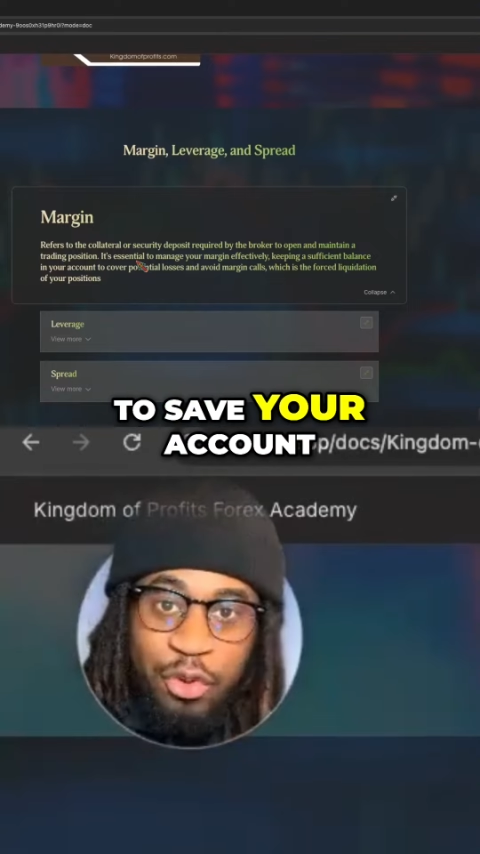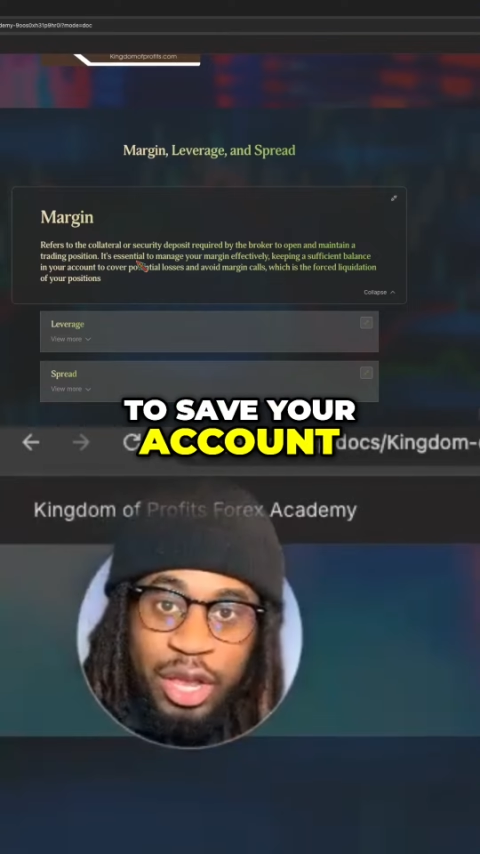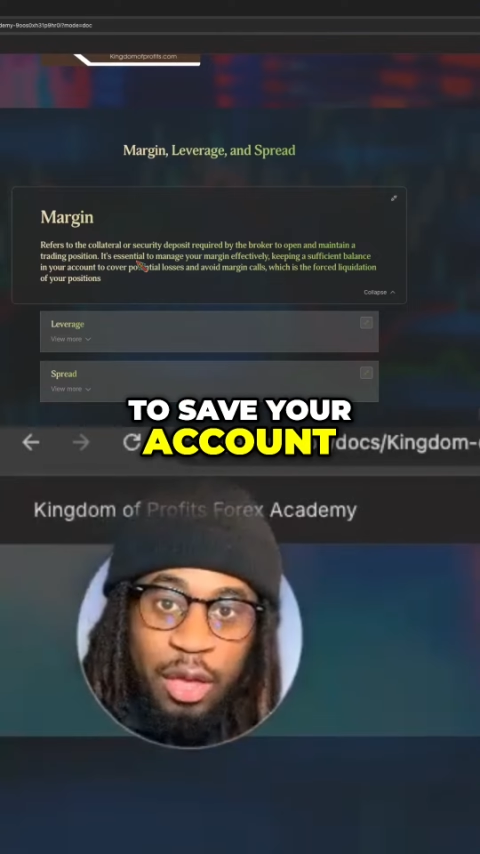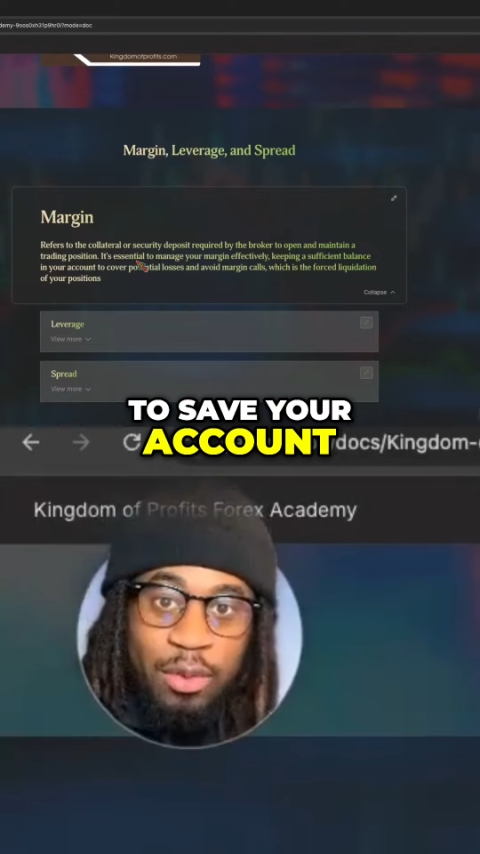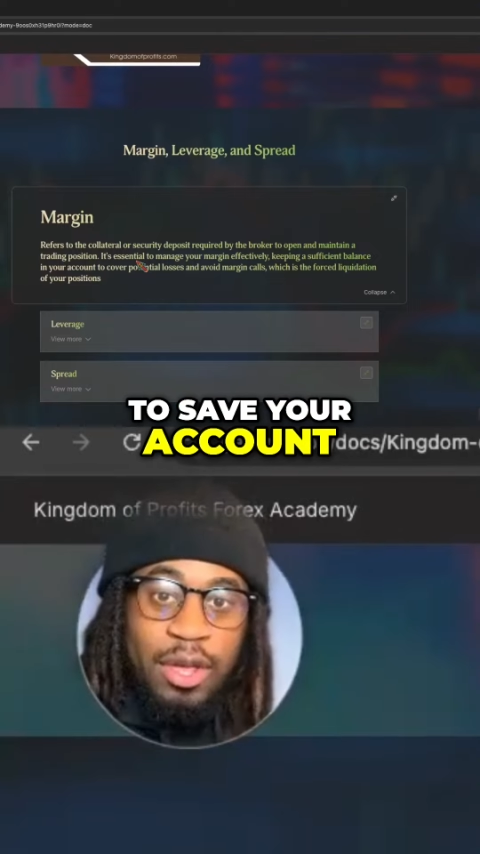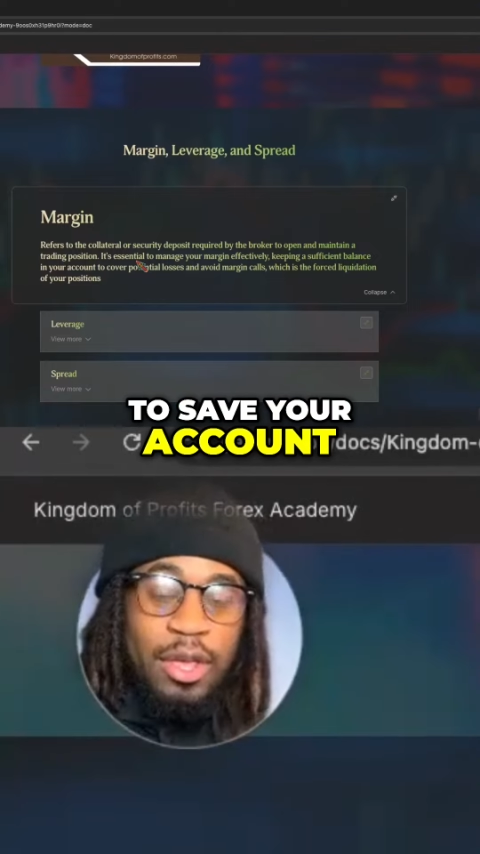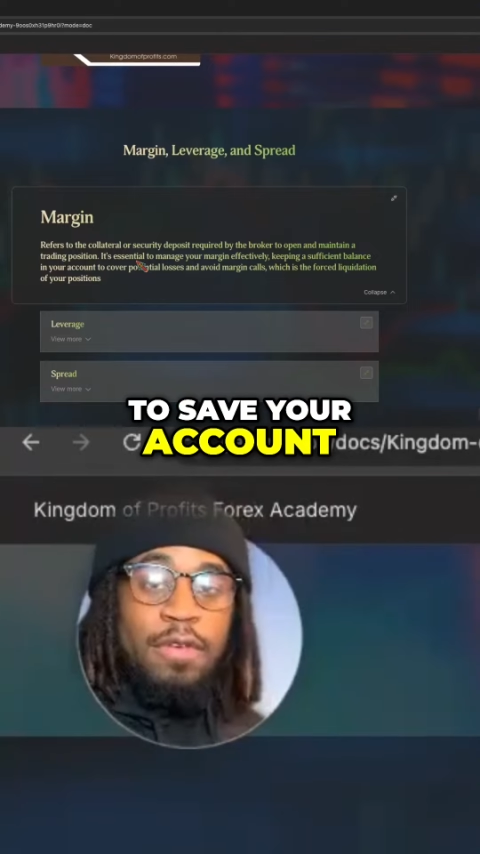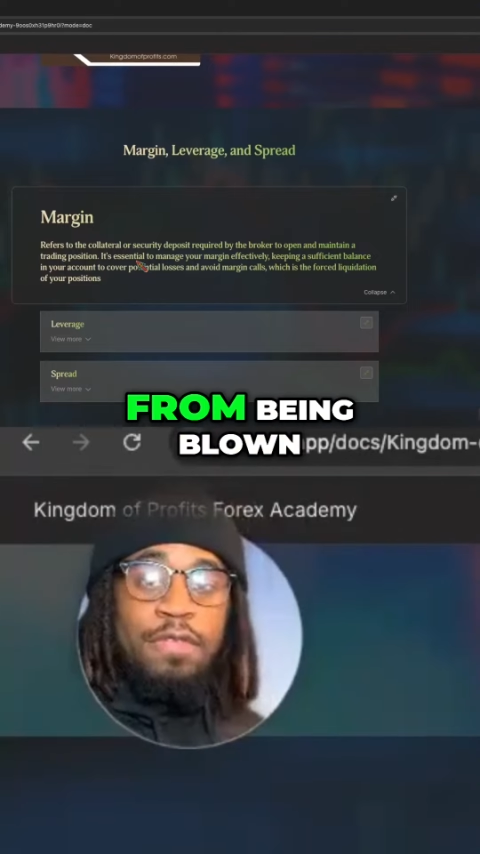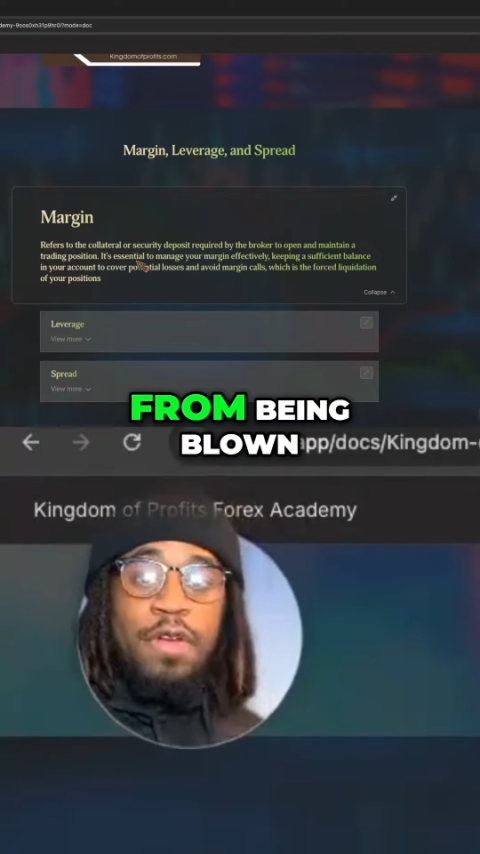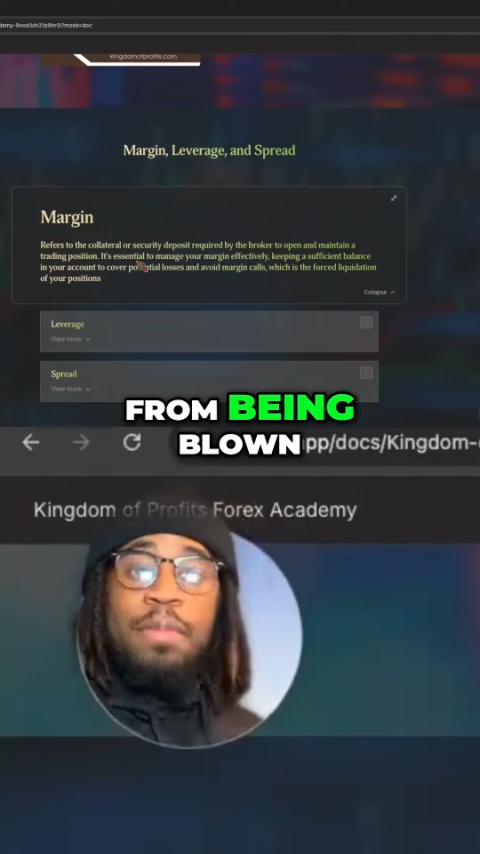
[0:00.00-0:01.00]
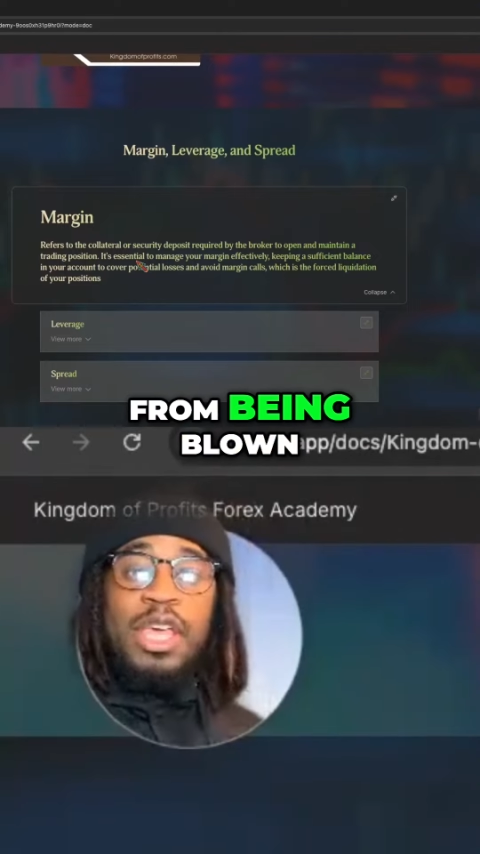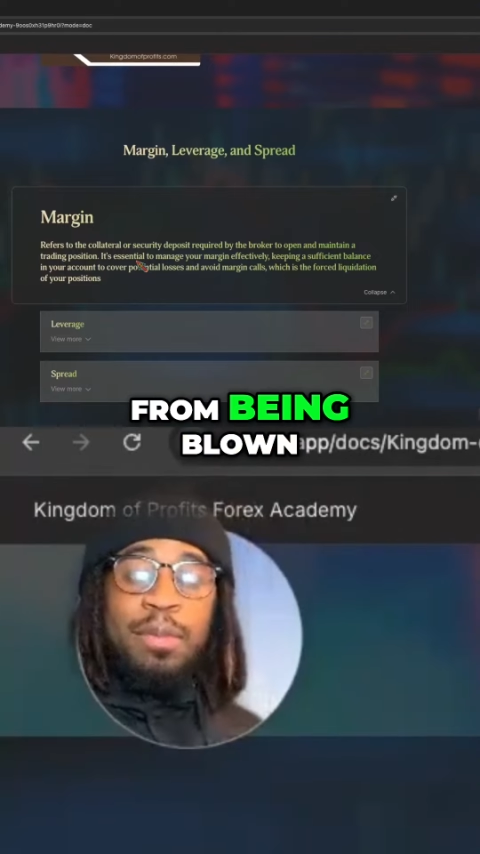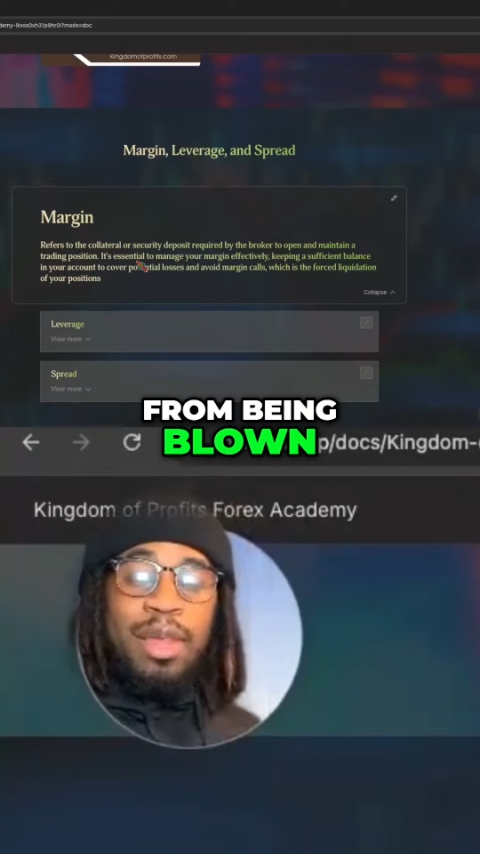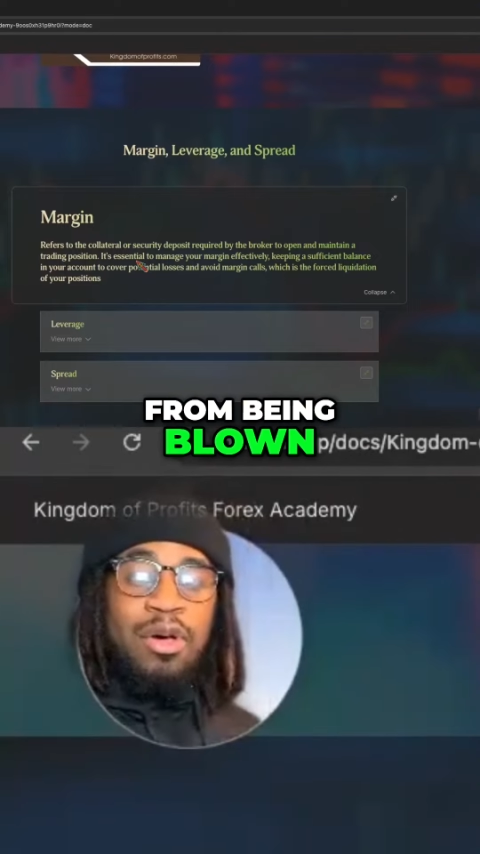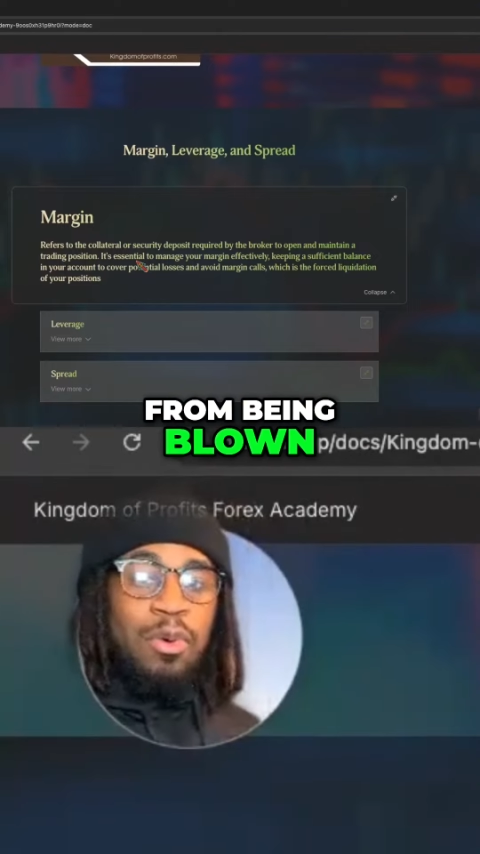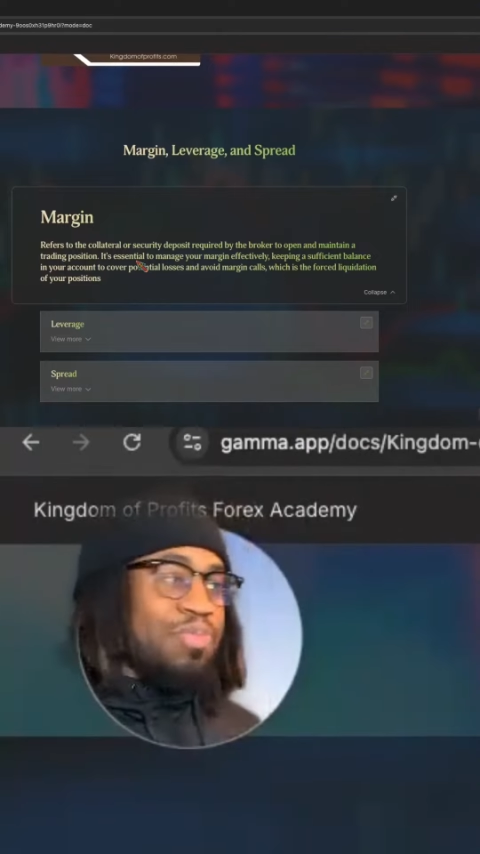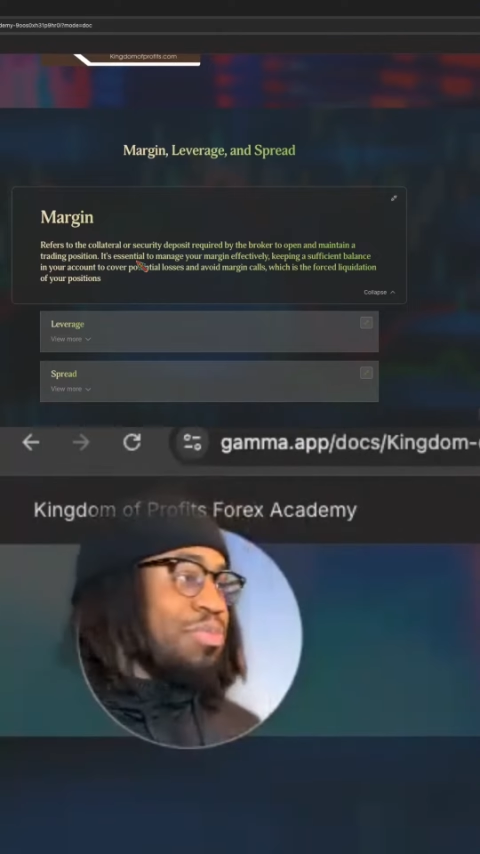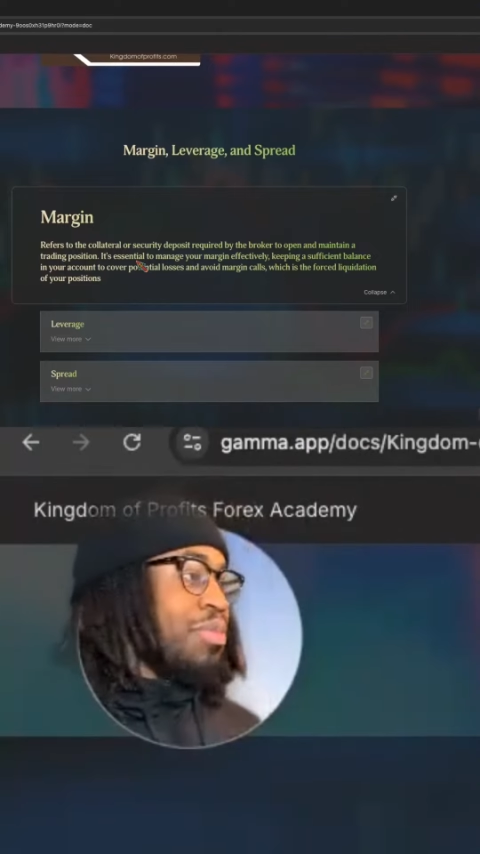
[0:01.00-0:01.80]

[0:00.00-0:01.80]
your account from being blown.